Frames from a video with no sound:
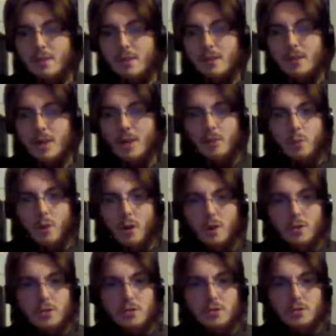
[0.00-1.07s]
it
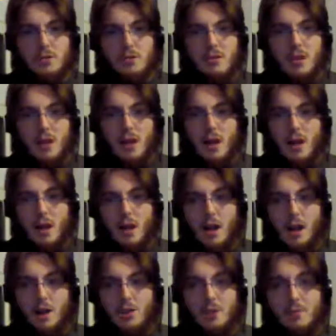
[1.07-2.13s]
was
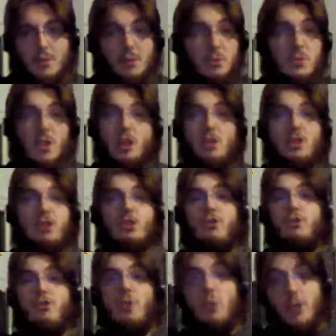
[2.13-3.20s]
a ship that was
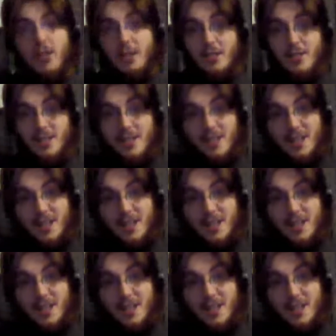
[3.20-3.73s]
destroyed